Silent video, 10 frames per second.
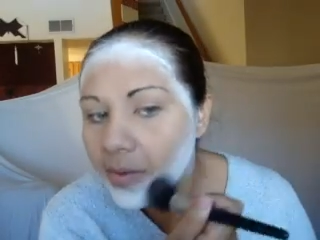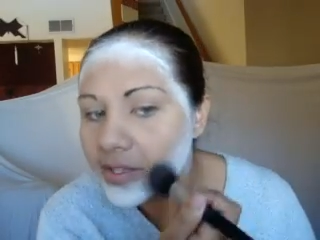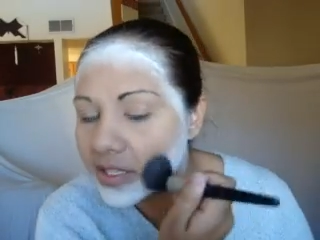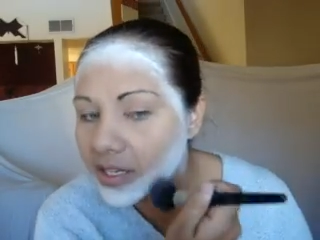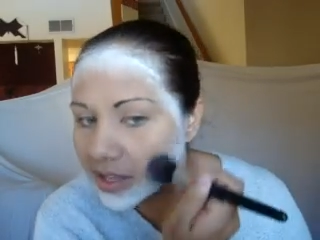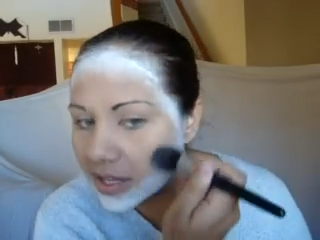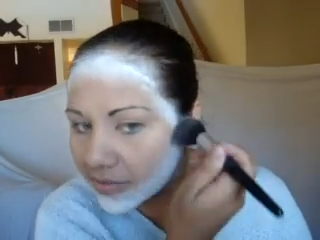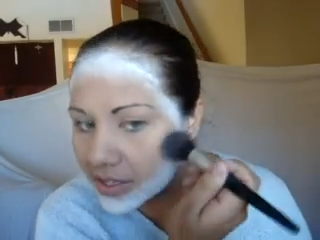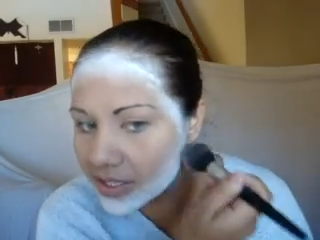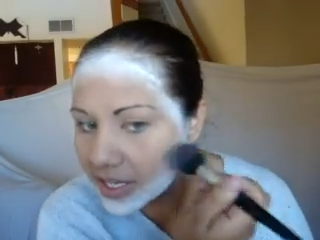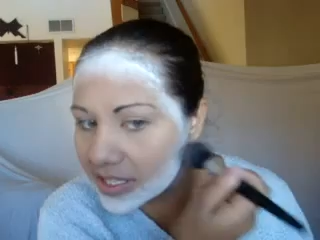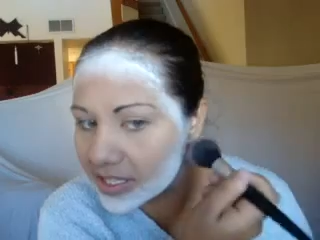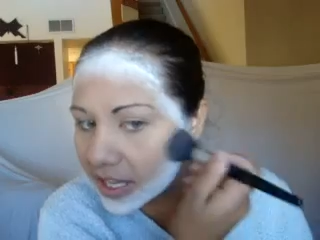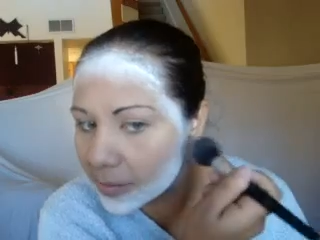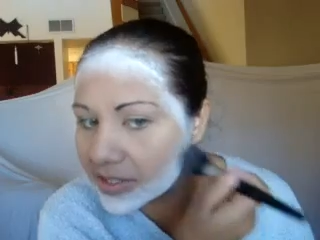My son's going to love this. I
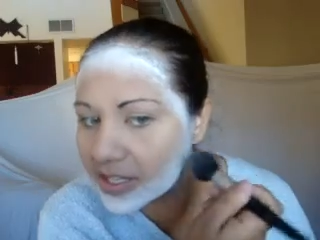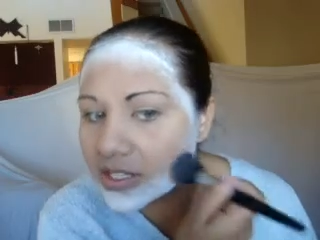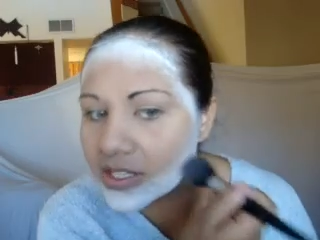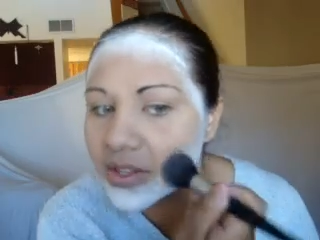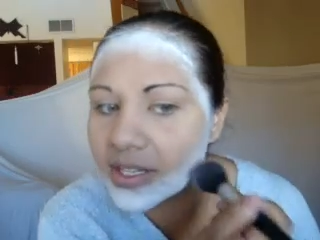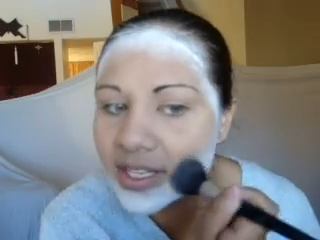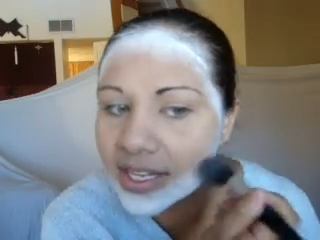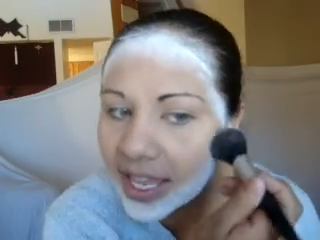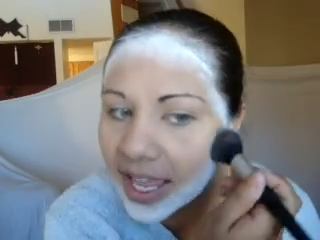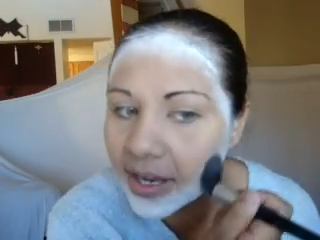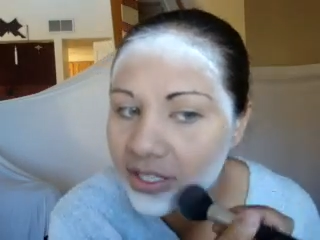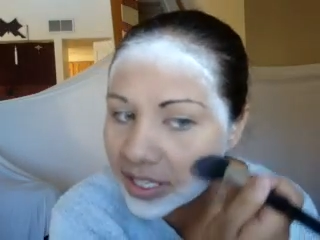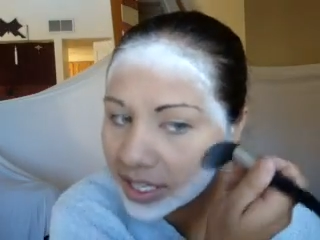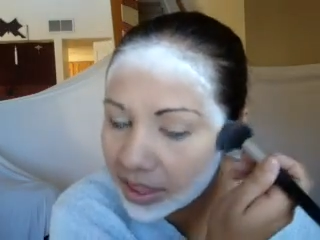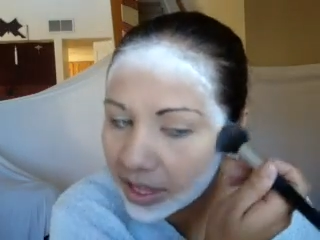didn't tell him I was going to do this, and he
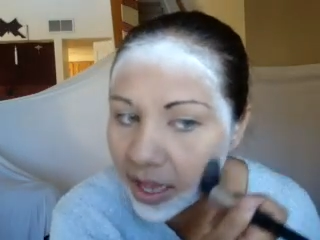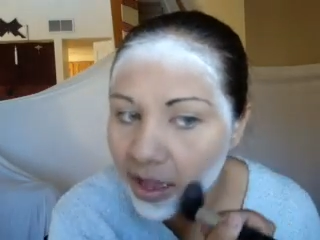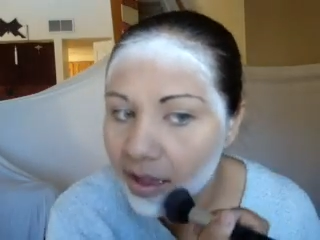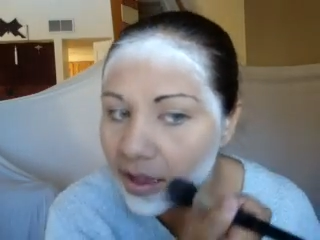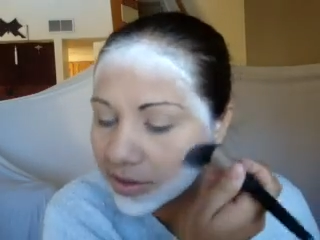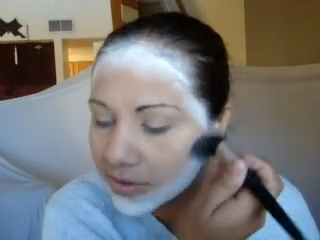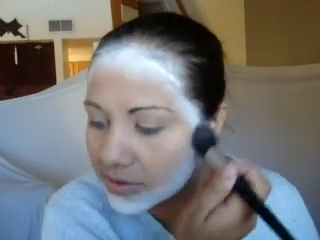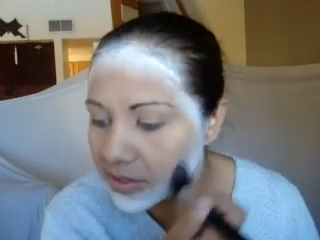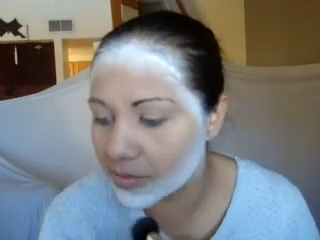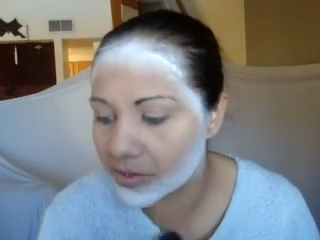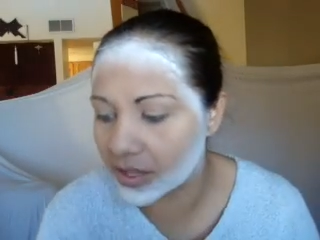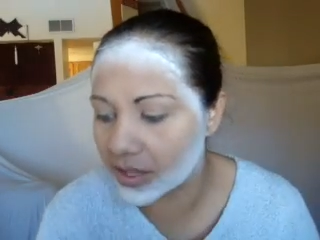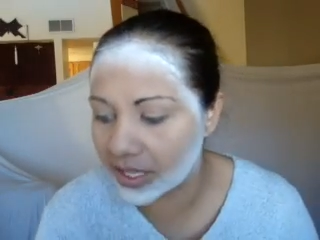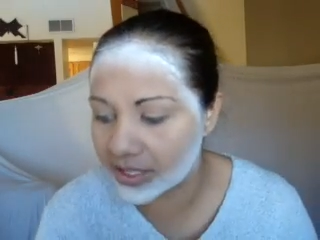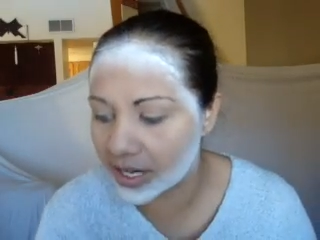actually loves the
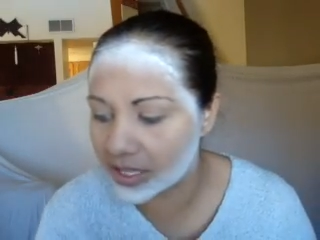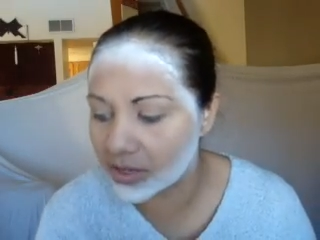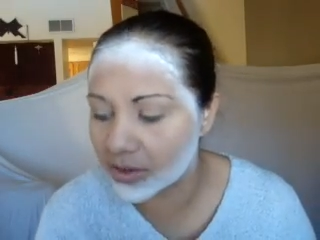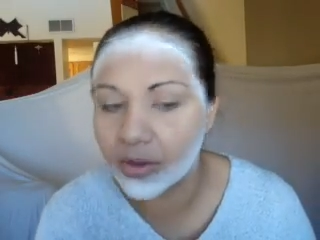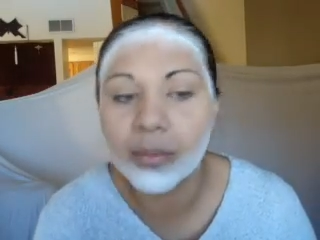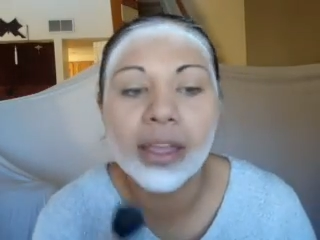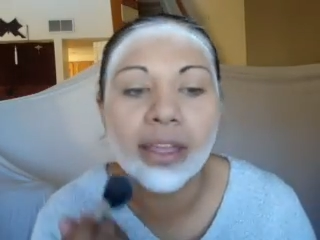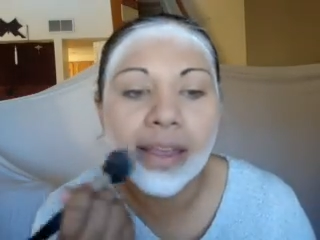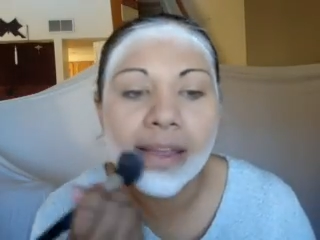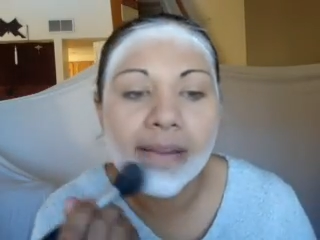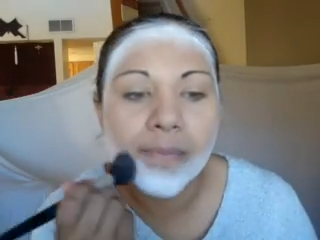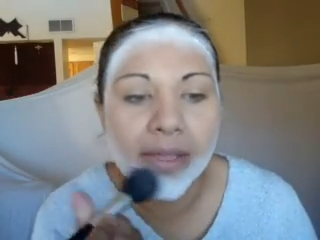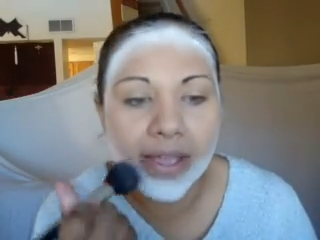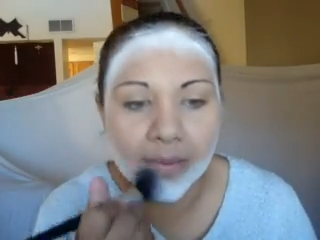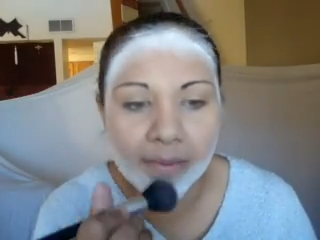things that I do with my
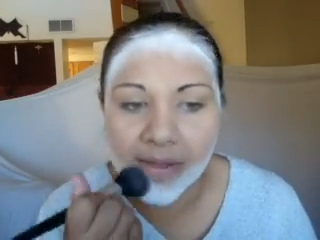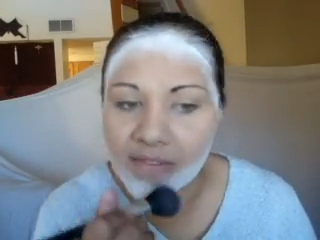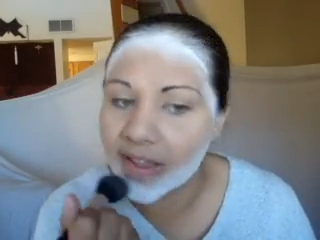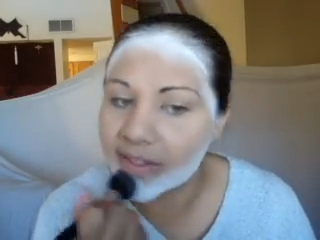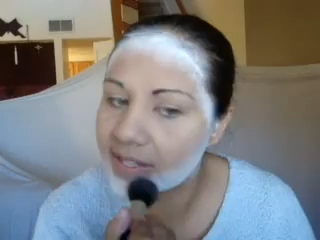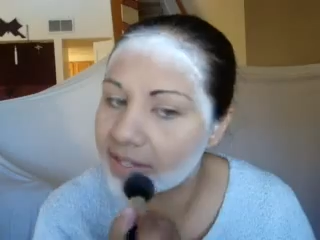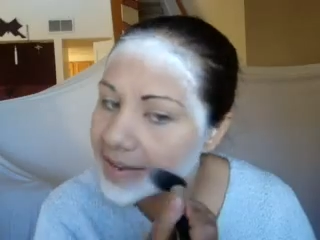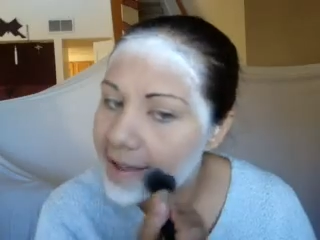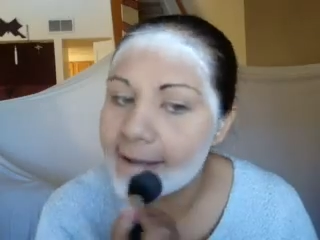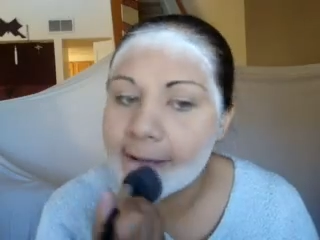makeup and my face, and